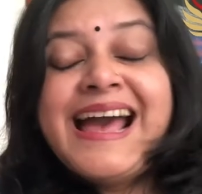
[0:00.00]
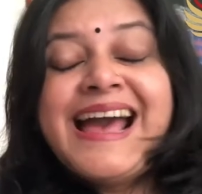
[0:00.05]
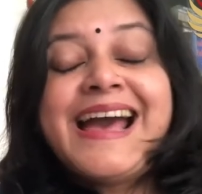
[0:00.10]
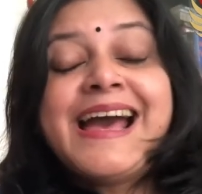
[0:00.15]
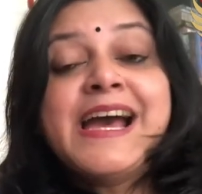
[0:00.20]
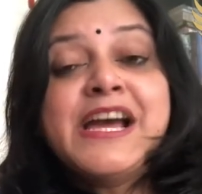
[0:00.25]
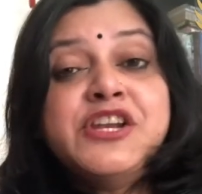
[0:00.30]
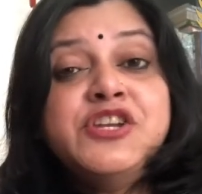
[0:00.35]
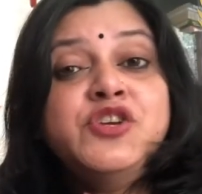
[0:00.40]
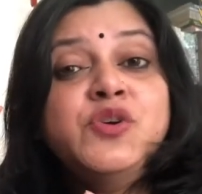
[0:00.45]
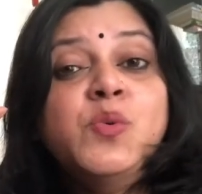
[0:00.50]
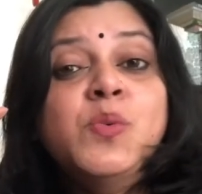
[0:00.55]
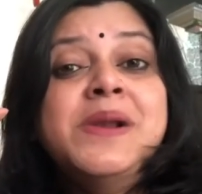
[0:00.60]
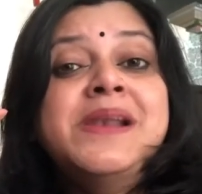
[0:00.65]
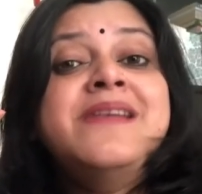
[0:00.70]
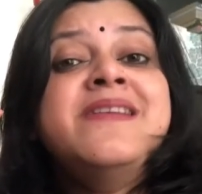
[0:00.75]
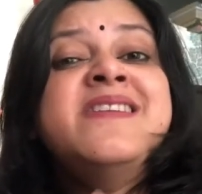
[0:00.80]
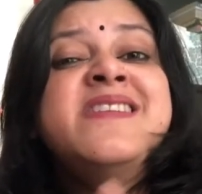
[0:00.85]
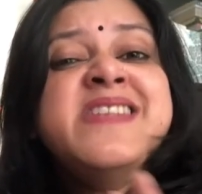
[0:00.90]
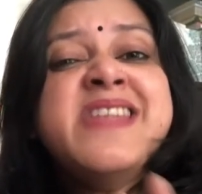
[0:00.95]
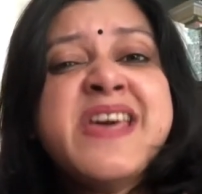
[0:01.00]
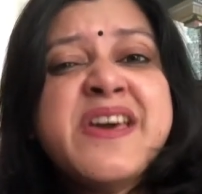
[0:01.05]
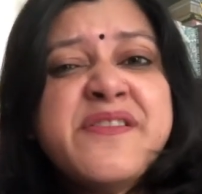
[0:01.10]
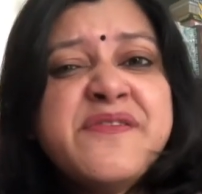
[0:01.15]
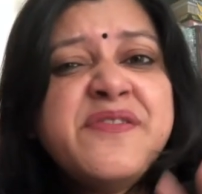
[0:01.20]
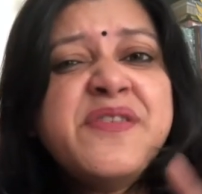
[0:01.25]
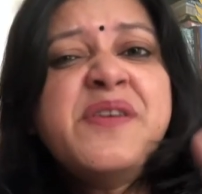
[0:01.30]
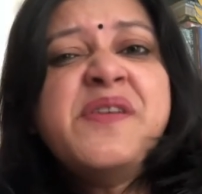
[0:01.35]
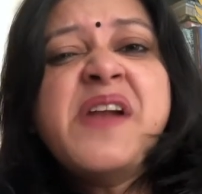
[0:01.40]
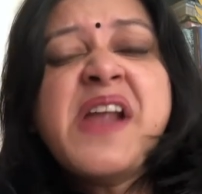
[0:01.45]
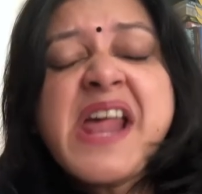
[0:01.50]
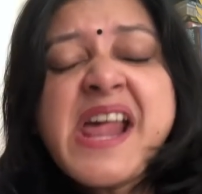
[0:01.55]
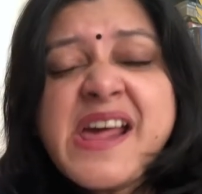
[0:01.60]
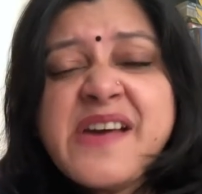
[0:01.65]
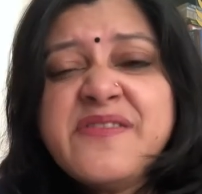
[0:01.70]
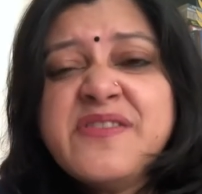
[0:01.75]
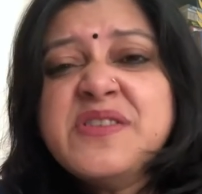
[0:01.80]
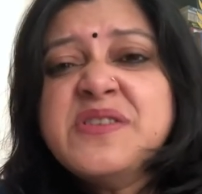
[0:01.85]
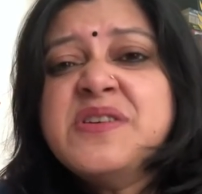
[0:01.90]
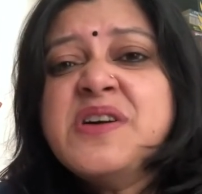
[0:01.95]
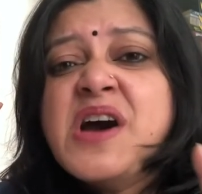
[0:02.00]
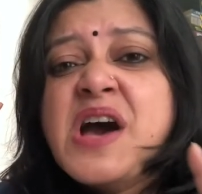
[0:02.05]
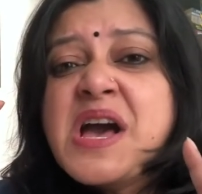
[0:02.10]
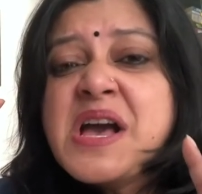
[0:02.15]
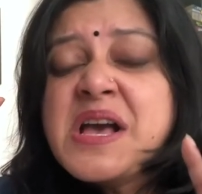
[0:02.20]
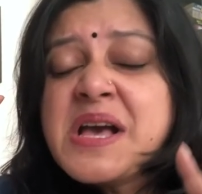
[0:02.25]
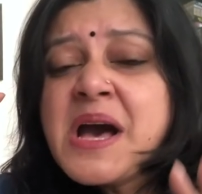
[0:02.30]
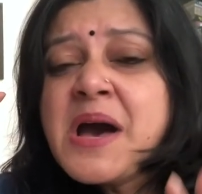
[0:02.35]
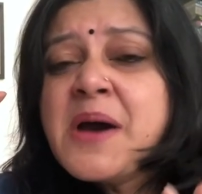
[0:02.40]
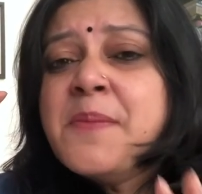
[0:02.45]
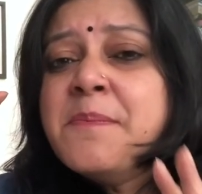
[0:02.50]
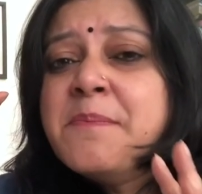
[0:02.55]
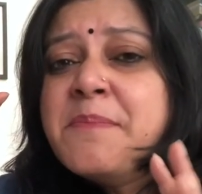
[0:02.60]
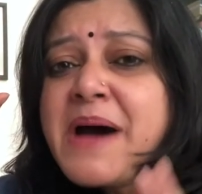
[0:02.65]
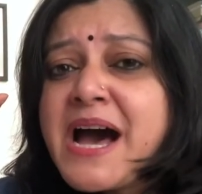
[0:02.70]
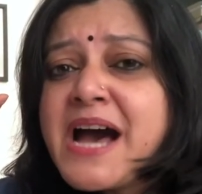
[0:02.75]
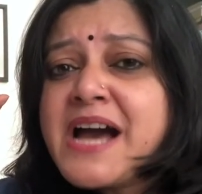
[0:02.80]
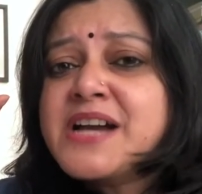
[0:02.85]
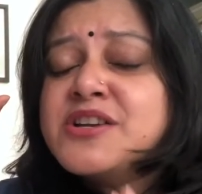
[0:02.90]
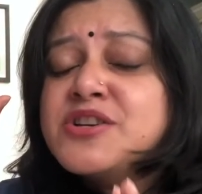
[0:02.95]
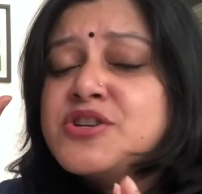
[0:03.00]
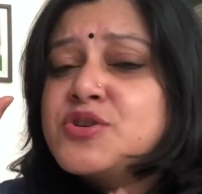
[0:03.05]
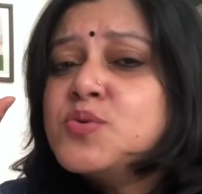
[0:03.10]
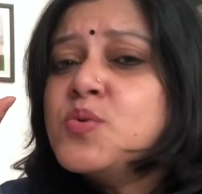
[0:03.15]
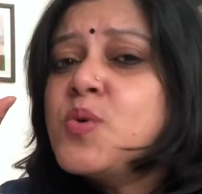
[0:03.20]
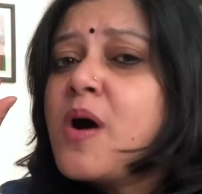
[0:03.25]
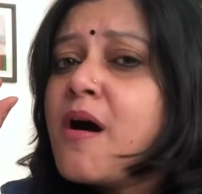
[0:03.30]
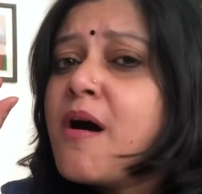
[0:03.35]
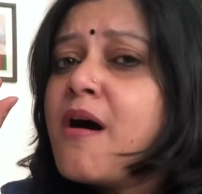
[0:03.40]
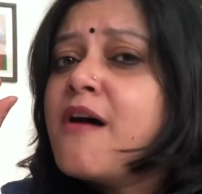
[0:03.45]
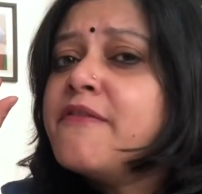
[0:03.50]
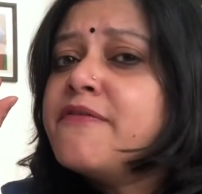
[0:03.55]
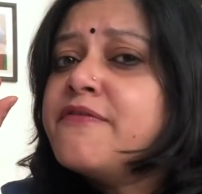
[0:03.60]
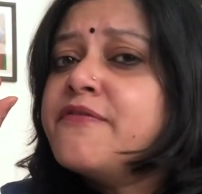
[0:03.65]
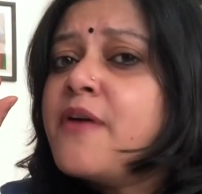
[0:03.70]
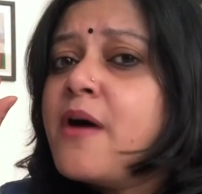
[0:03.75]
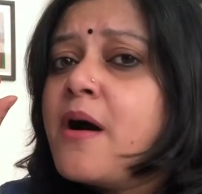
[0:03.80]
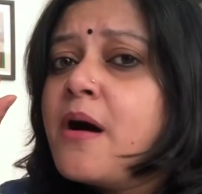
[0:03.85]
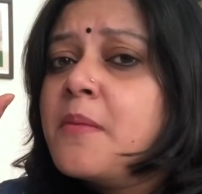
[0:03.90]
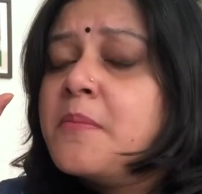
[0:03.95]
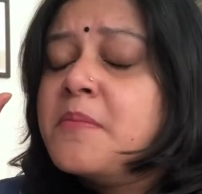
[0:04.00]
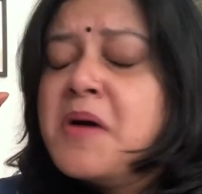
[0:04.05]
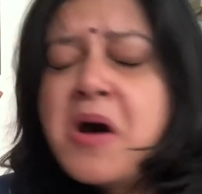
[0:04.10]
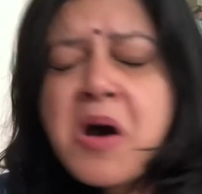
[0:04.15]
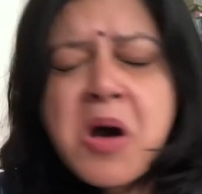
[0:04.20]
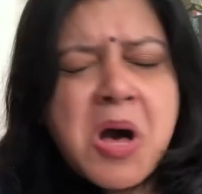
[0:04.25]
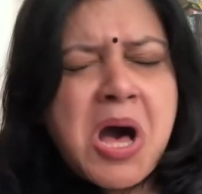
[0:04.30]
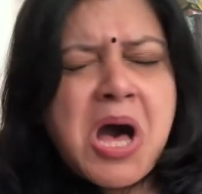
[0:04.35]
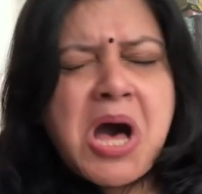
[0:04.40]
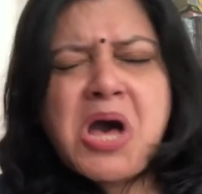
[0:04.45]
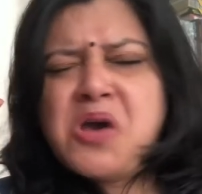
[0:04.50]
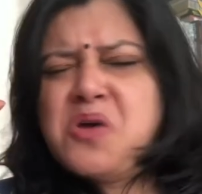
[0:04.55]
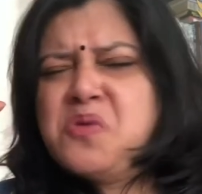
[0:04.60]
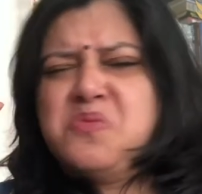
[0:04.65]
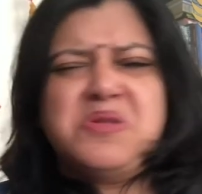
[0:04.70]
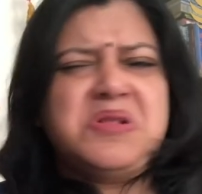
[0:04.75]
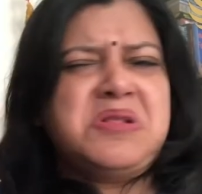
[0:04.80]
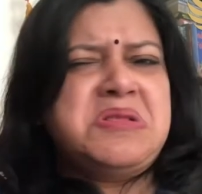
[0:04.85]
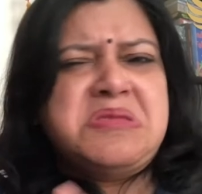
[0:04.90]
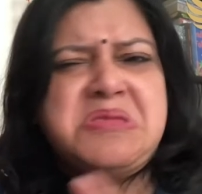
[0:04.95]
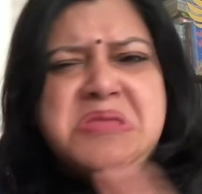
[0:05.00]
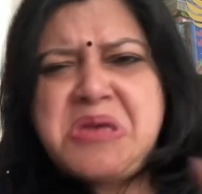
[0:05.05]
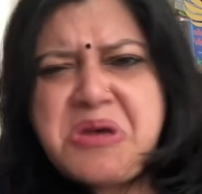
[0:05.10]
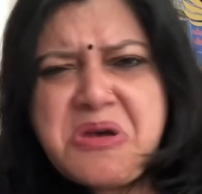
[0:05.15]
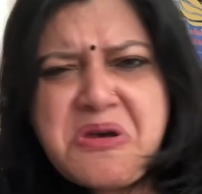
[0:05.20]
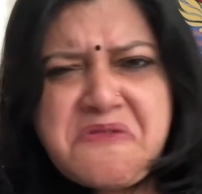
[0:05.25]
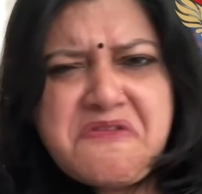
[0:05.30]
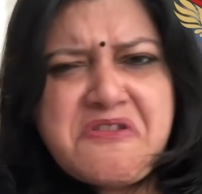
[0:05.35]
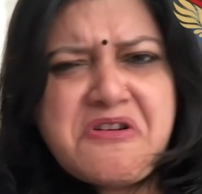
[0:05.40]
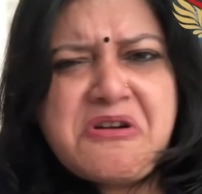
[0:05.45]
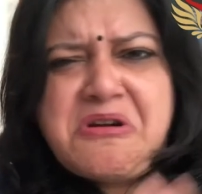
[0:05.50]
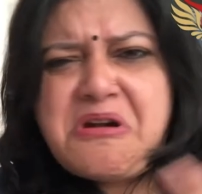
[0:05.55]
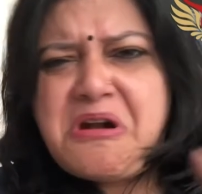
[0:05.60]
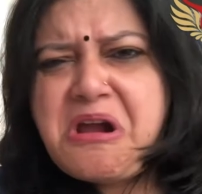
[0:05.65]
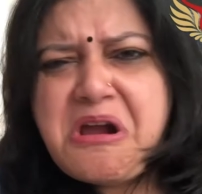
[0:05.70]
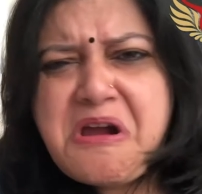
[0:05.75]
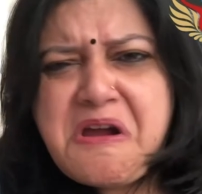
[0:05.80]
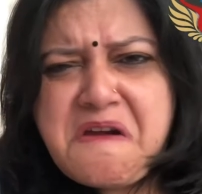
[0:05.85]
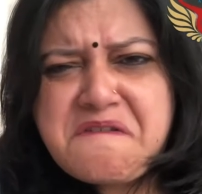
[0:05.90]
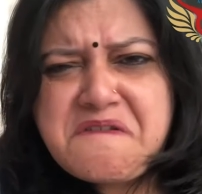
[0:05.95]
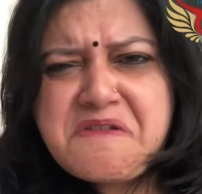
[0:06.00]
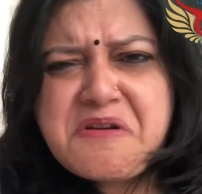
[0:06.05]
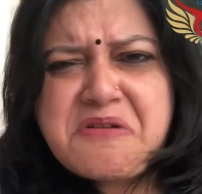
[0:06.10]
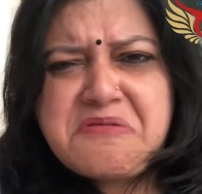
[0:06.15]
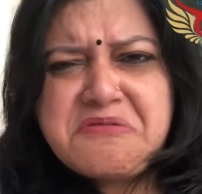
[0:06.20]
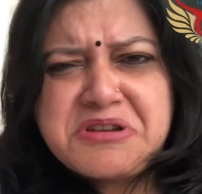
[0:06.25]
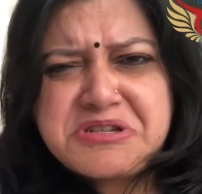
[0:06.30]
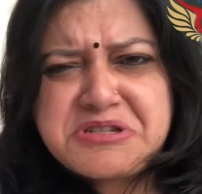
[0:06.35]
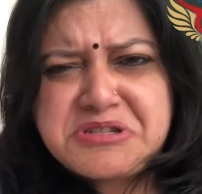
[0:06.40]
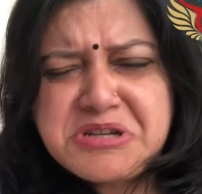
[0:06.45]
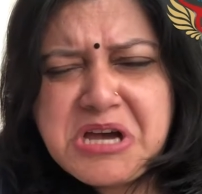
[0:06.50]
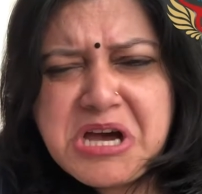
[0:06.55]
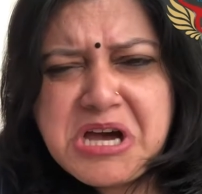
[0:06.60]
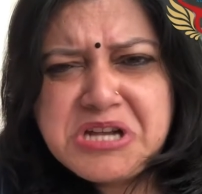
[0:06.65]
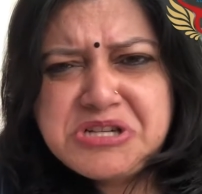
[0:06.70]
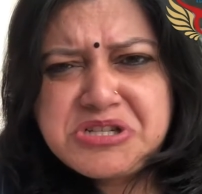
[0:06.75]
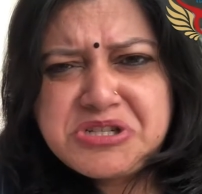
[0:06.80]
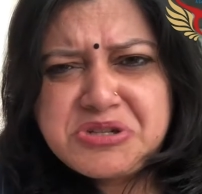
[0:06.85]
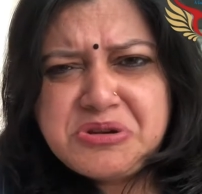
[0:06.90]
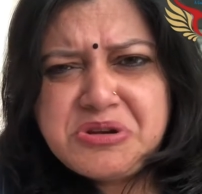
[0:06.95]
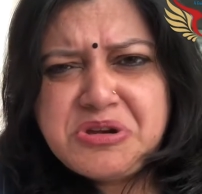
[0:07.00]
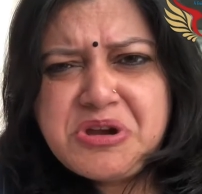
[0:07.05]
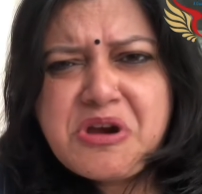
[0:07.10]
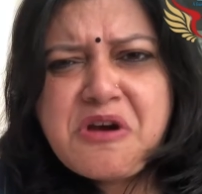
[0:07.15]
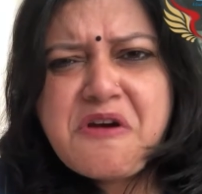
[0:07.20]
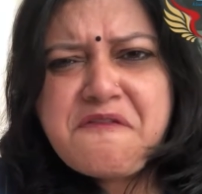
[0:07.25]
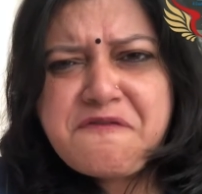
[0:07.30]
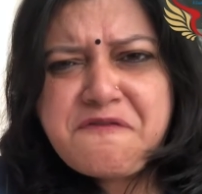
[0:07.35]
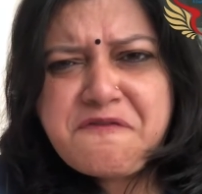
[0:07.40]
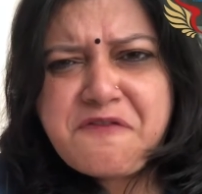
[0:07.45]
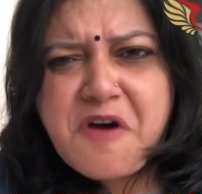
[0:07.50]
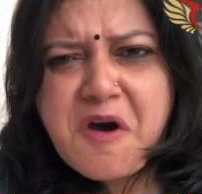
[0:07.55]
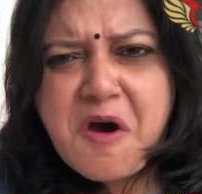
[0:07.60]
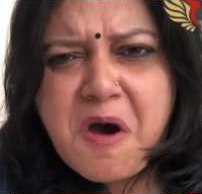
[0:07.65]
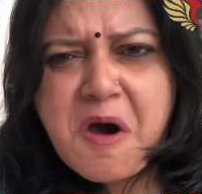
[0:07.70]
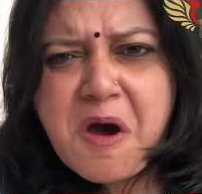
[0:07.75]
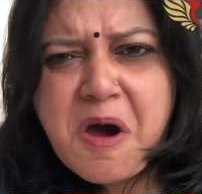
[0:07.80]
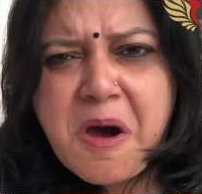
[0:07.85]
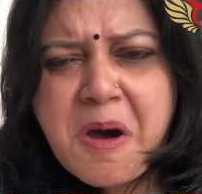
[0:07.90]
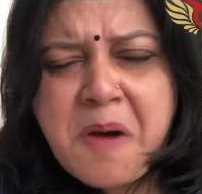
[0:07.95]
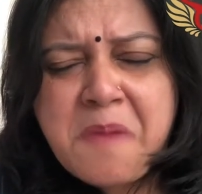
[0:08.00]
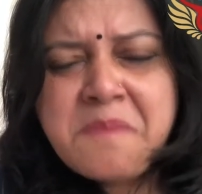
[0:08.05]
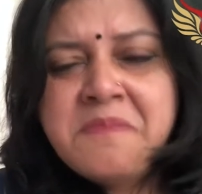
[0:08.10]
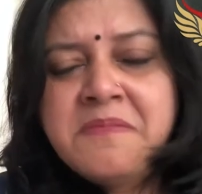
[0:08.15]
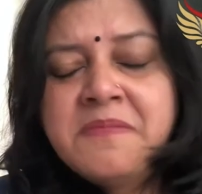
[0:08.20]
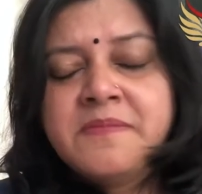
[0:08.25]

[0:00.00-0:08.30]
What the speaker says: And you will never ever come back to our farm. I will never ever return to your farm.